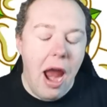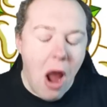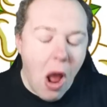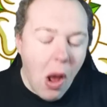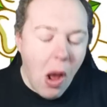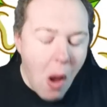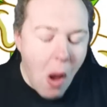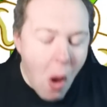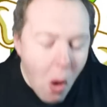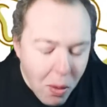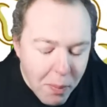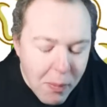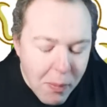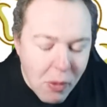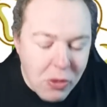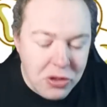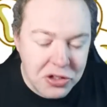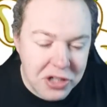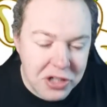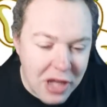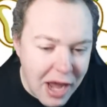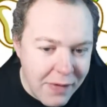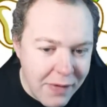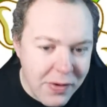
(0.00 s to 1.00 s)
almost
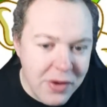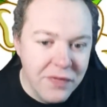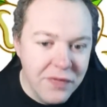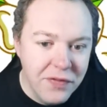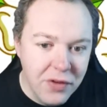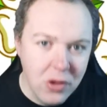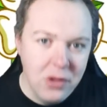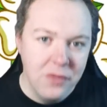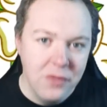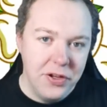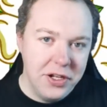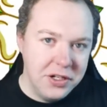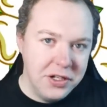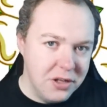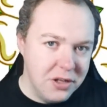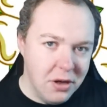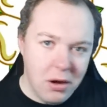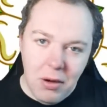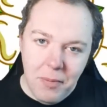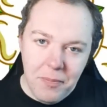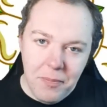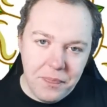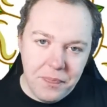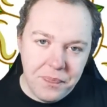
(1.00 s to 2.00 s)
a revolving door
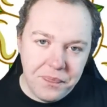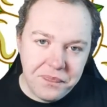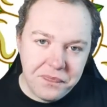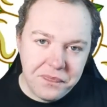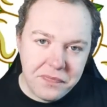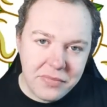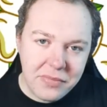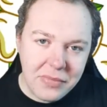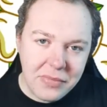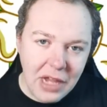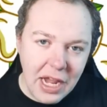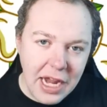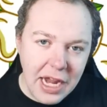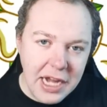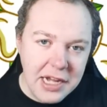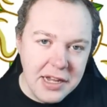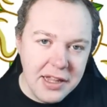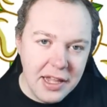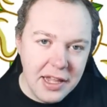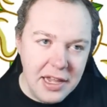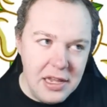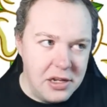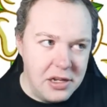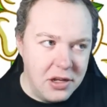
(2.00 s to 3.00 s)
in
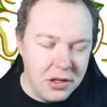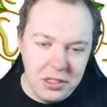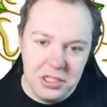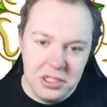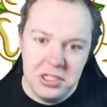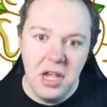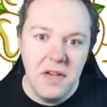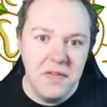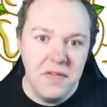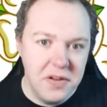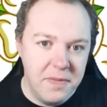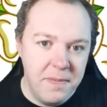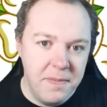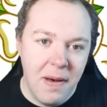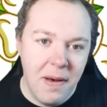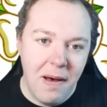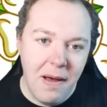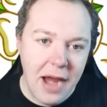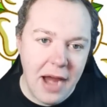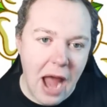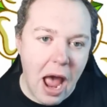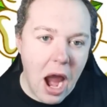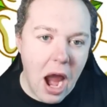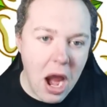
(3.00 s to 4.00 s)
the Conservative Party.
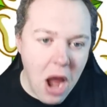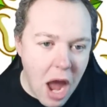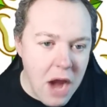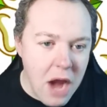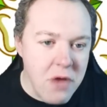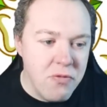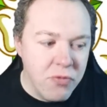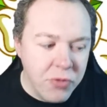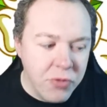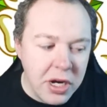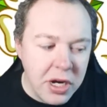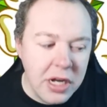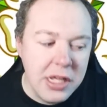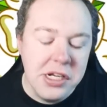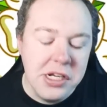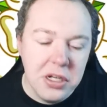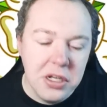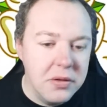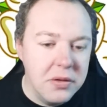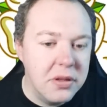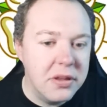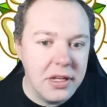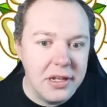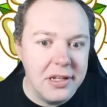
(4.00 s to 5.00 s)
I really do
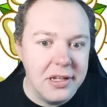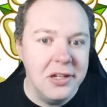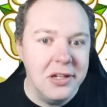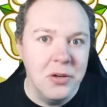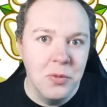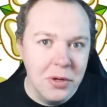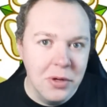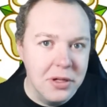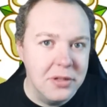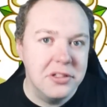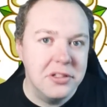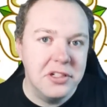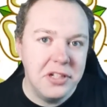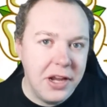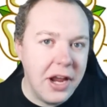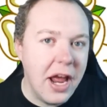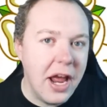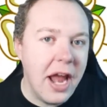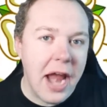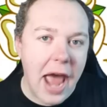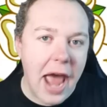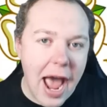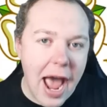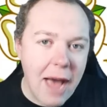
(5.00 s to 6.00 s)
think you will see an
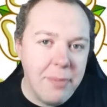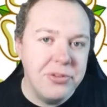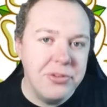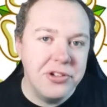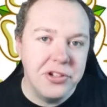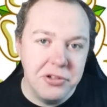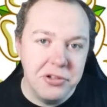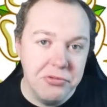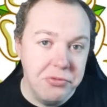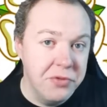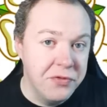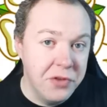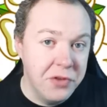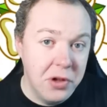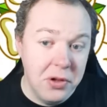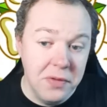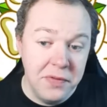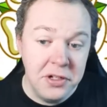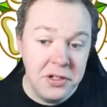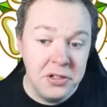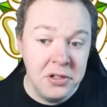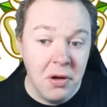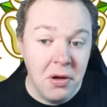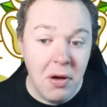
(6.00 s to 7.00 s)
absolute revolving
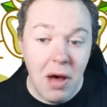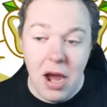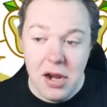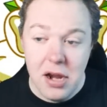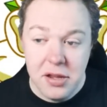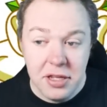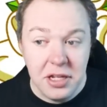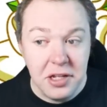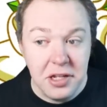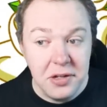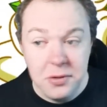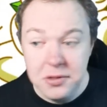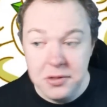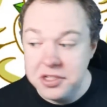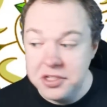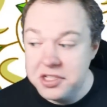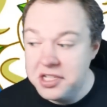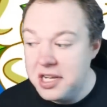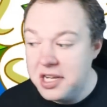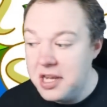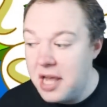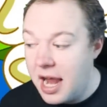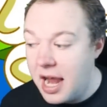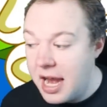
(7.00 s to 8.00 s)
door. I think you will
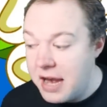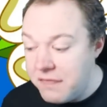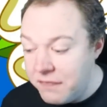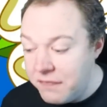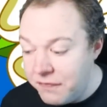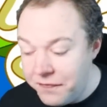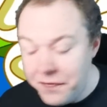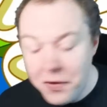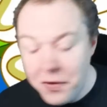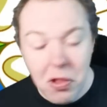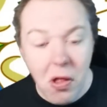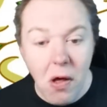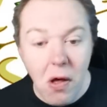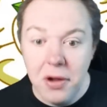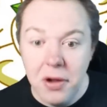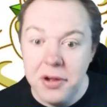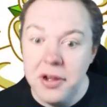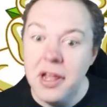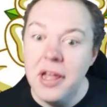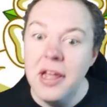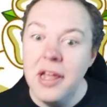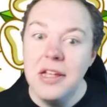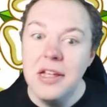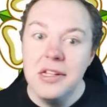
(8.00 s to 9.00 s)
see a full-on
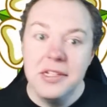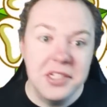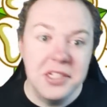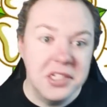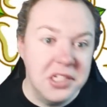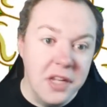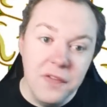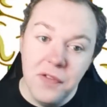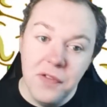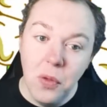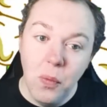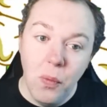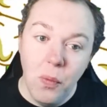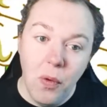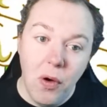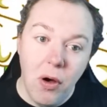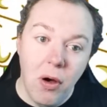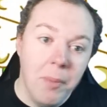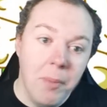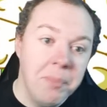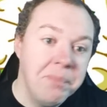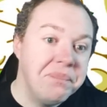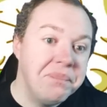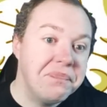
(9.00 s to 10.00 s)
civil war,
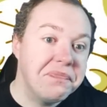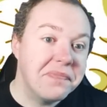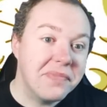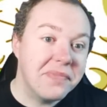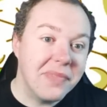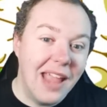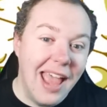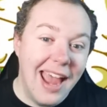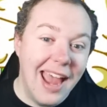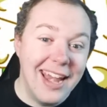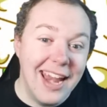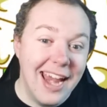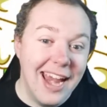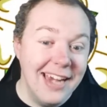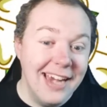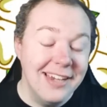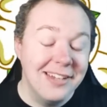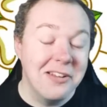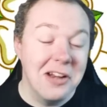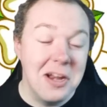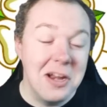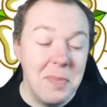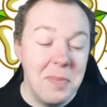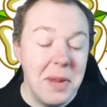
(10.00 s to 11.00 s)
and it is going
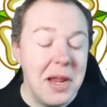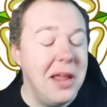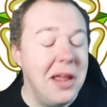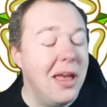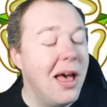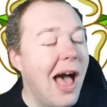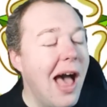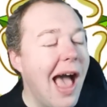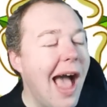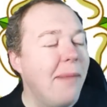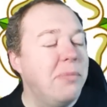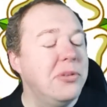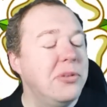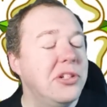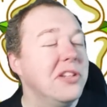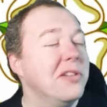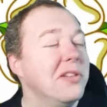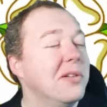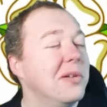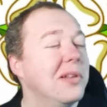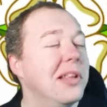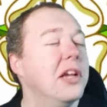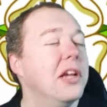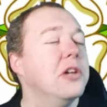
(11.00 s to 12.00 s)
to be
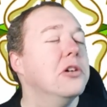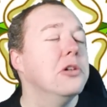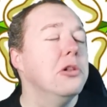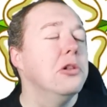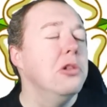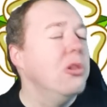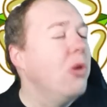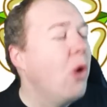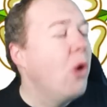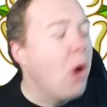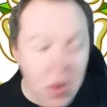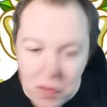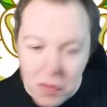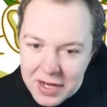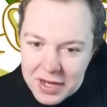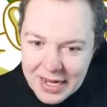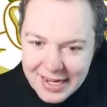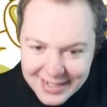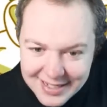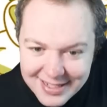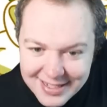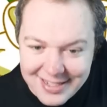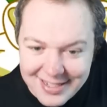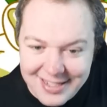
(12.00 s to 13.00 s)
absolutely
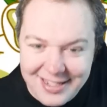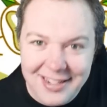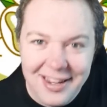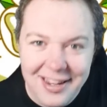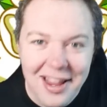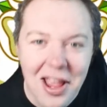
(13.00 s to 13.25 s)
glorious,